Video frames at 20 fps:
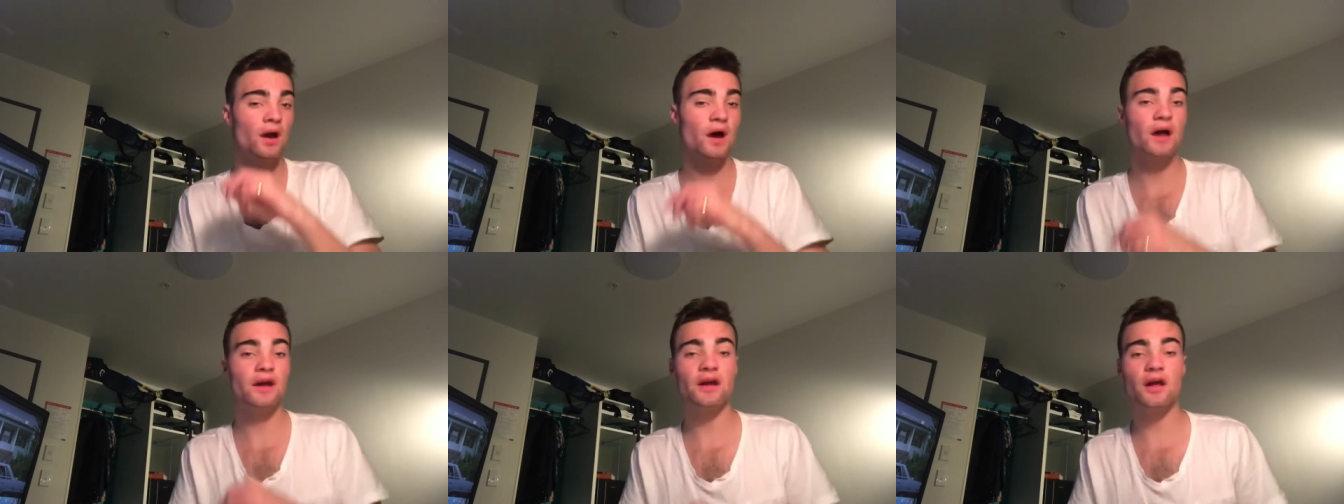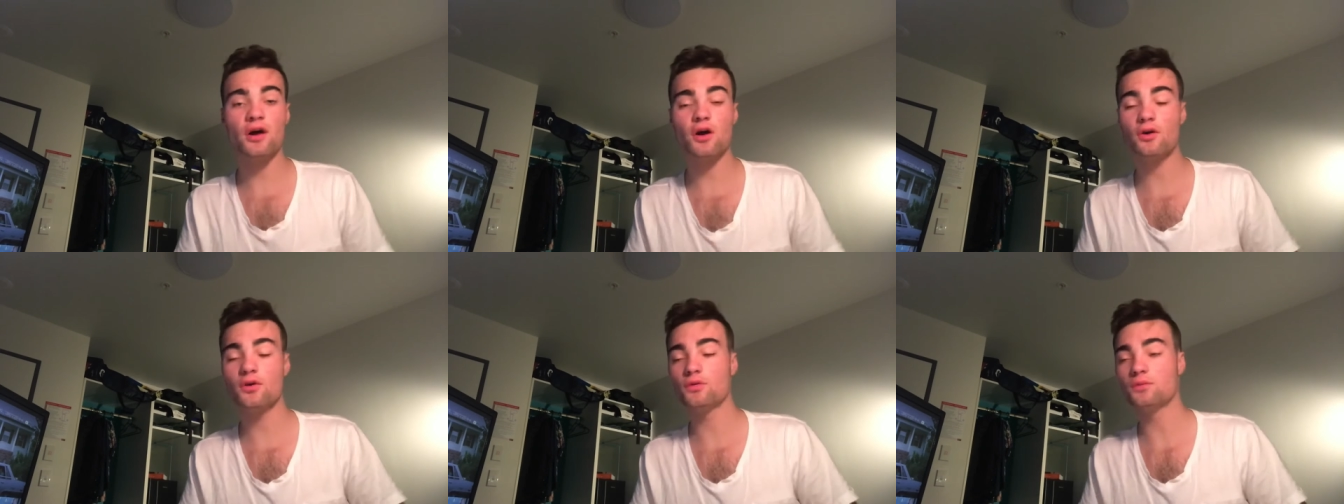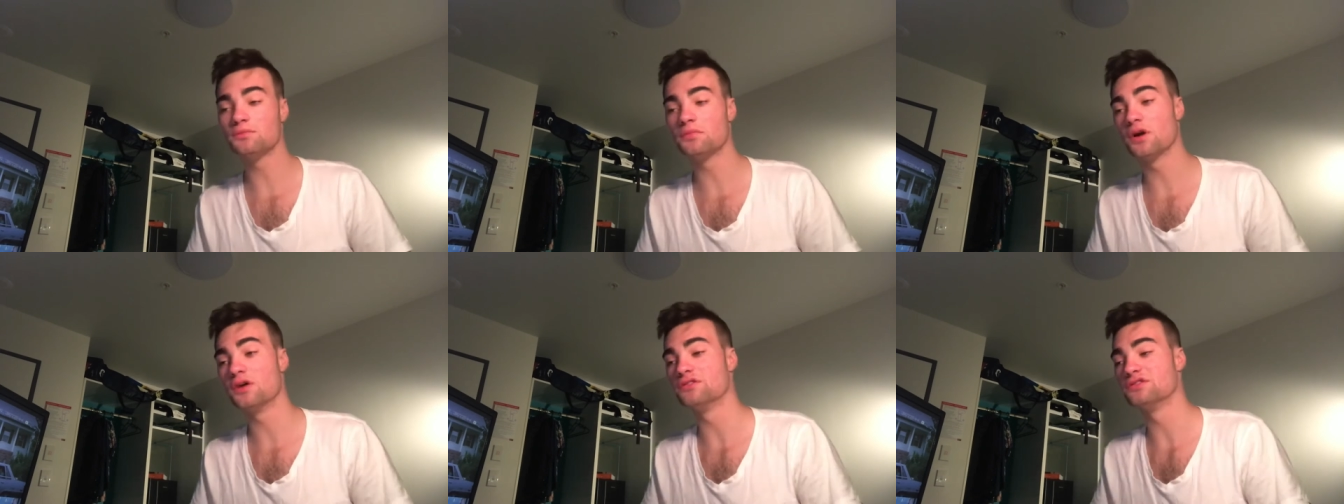I know
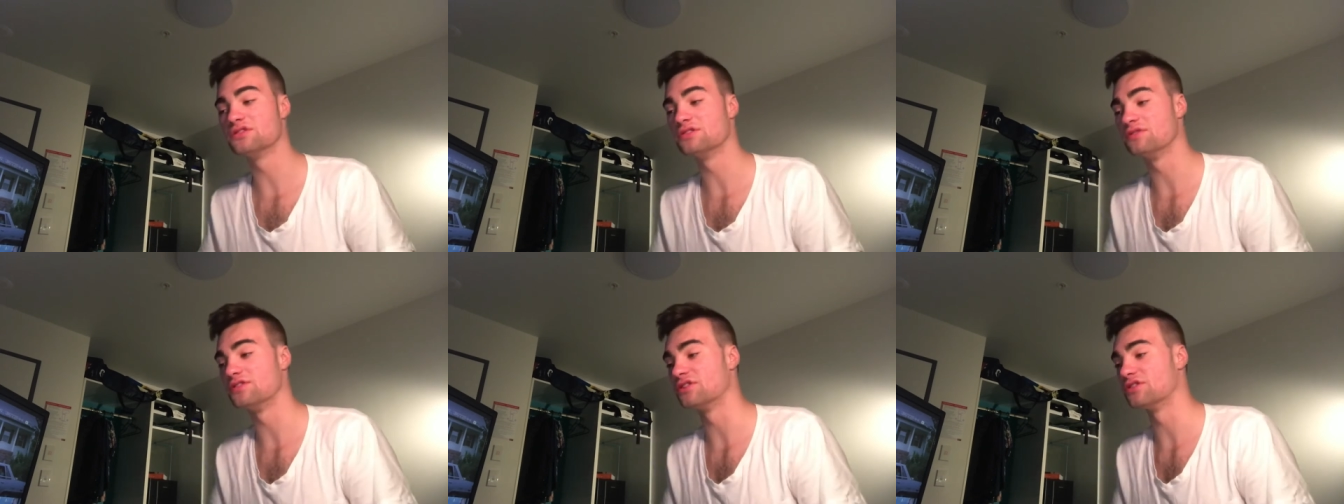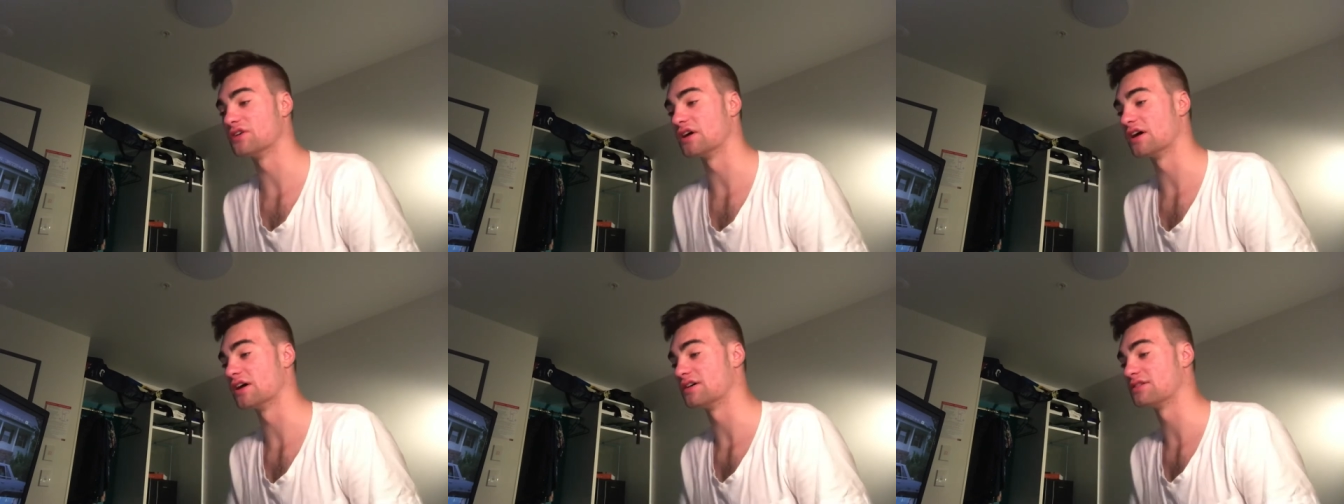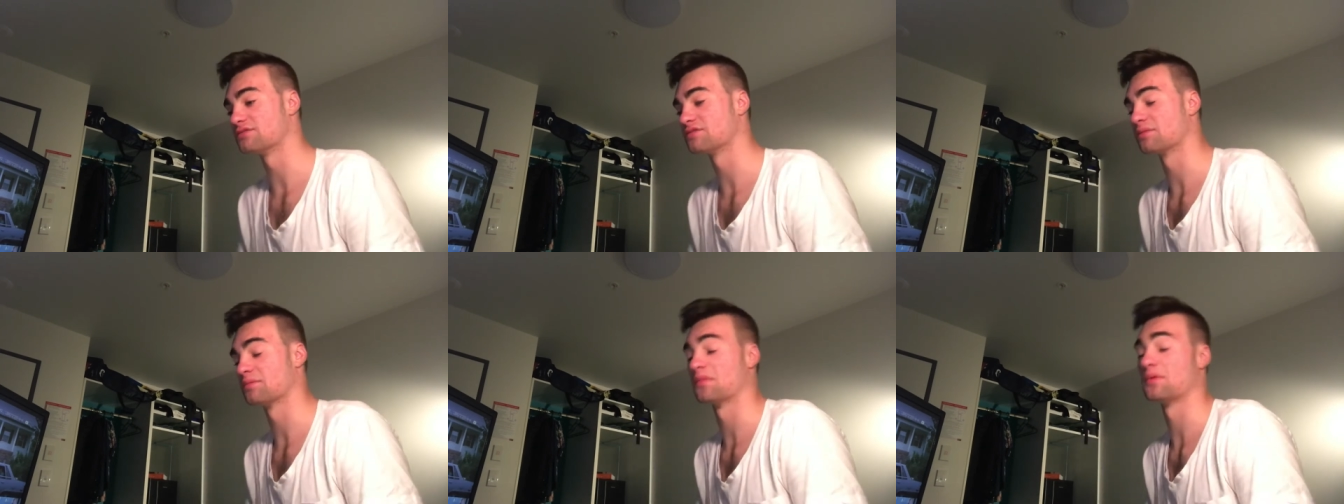most of you
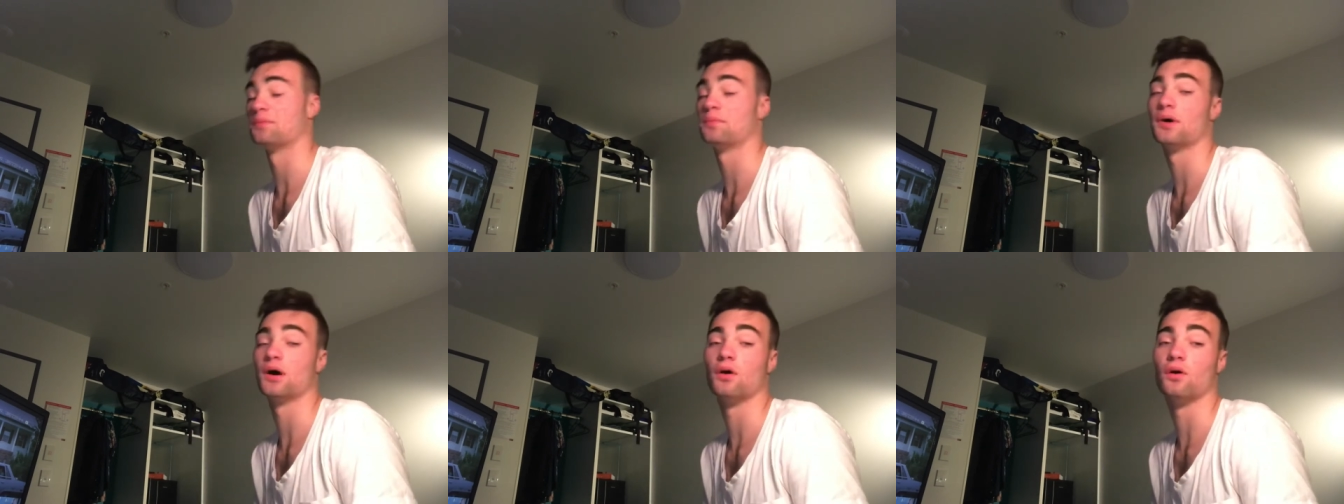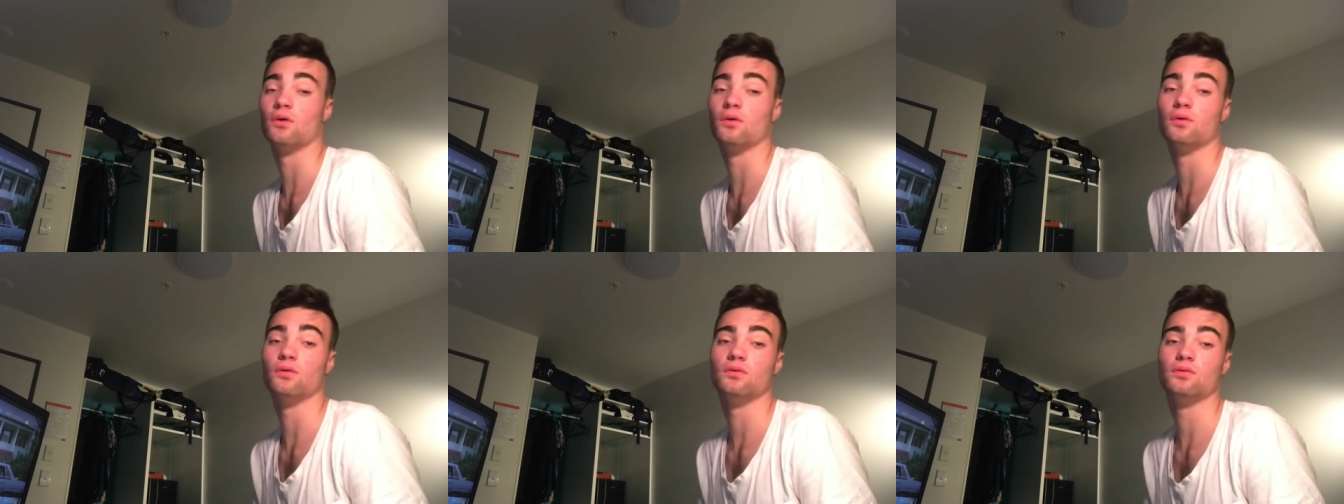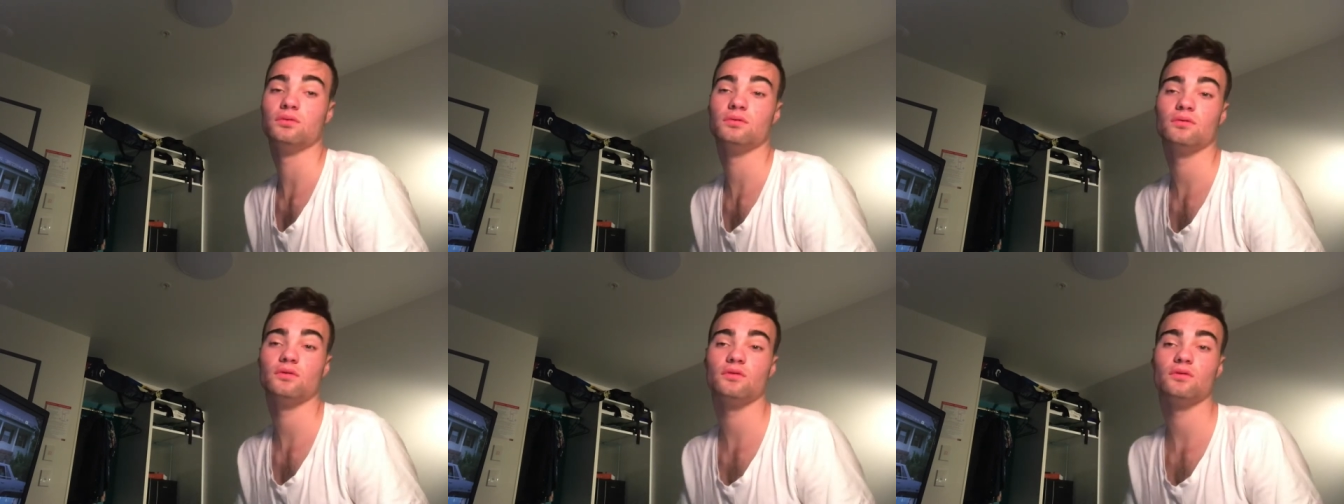guys from the poll
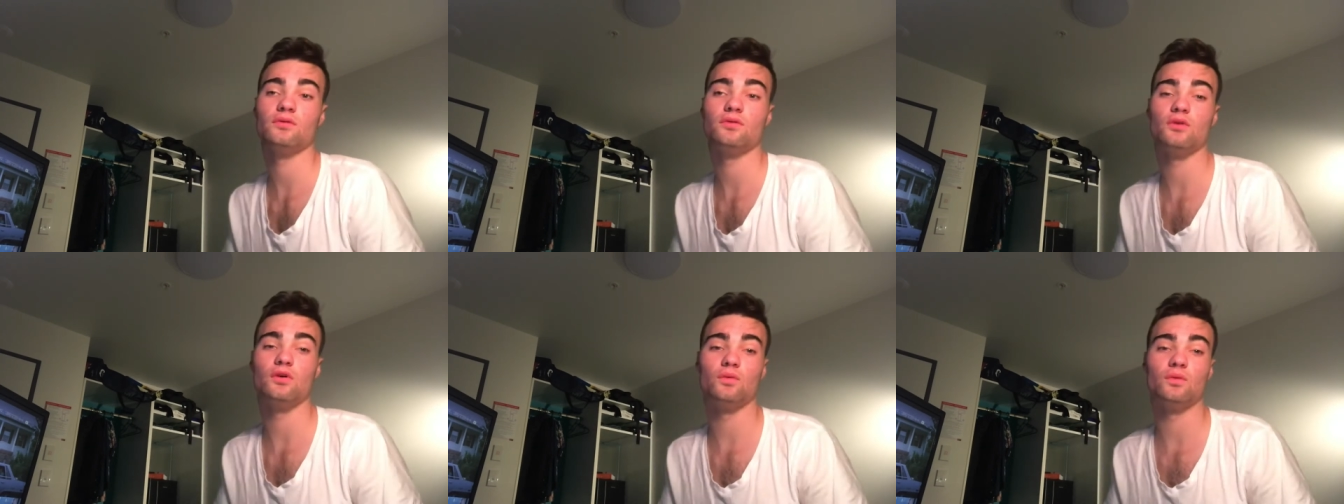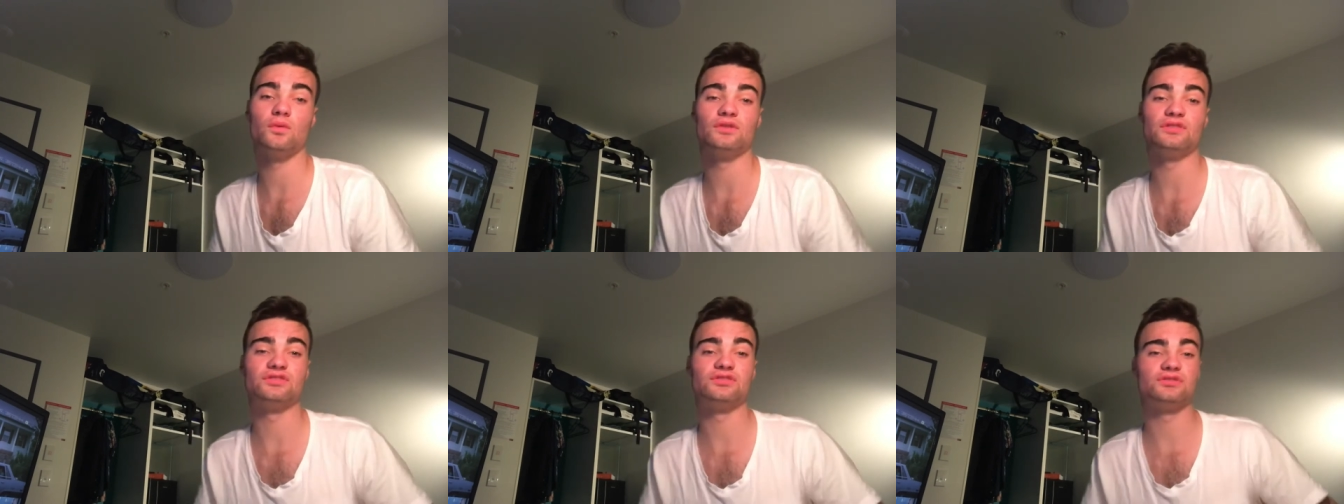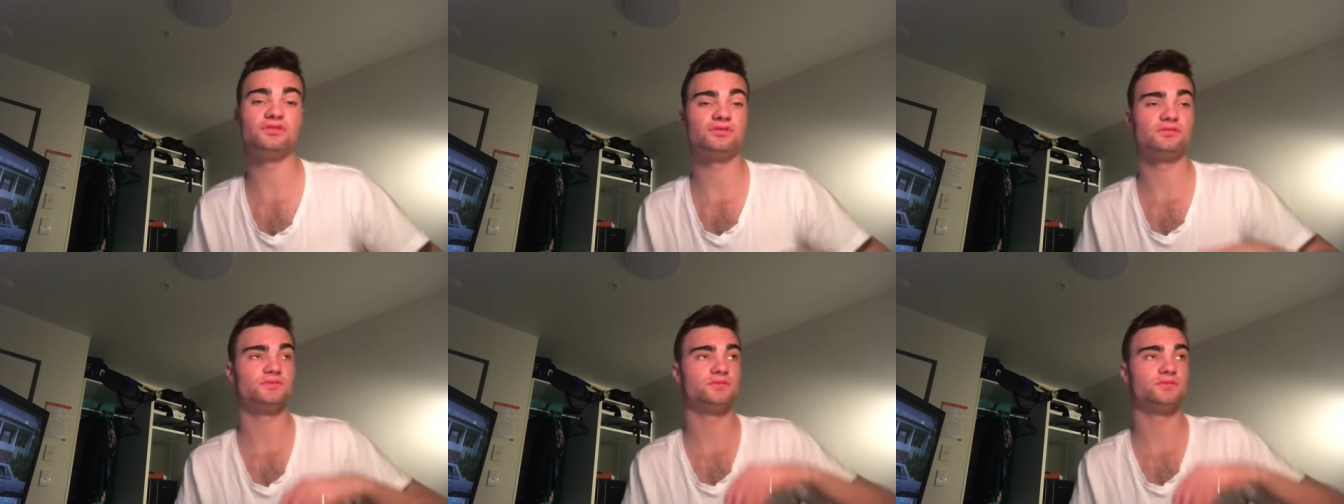that was